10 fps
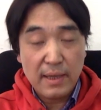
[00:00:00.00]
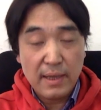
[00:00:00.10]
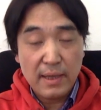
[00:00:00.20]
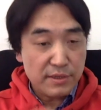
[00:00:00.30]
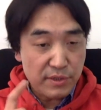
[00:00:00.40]

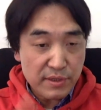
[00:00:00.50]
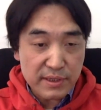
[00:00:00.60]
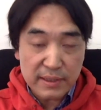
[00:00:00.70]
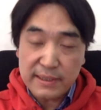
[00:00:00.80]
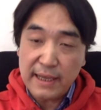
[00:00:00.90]
The third
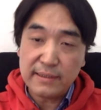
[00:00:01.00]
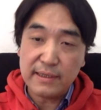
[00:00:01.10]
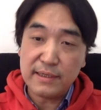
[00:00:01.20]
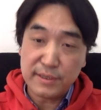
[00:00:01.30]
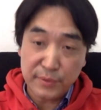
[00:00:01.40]
thing is
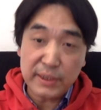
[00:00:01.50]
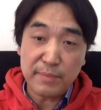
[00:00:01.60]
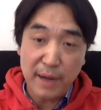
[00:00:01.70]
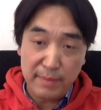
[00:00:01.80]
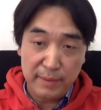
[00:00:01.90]
the security
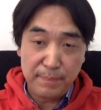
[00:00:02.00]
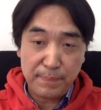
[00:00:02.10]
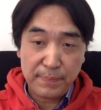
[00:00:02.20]
problem.